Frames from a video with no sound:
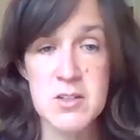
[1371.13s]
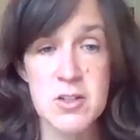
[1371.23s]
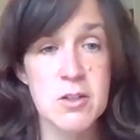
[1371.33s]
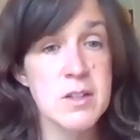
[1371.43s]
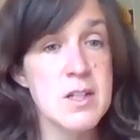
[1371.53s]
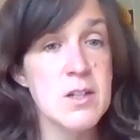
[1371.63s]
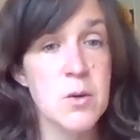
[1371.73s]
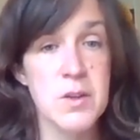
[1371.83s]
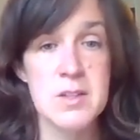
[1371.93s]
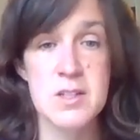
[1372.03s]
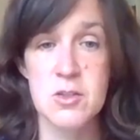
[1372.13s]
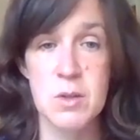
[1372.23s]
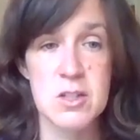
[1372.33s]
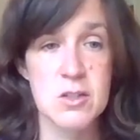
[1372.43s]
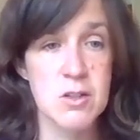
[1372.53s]
certainly know that
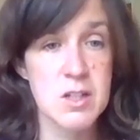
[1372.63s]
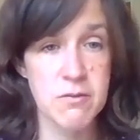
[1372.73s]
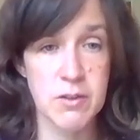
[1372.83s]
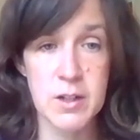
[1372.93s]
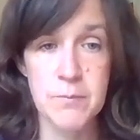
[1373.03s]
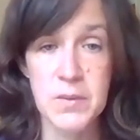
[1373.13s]
situations are different.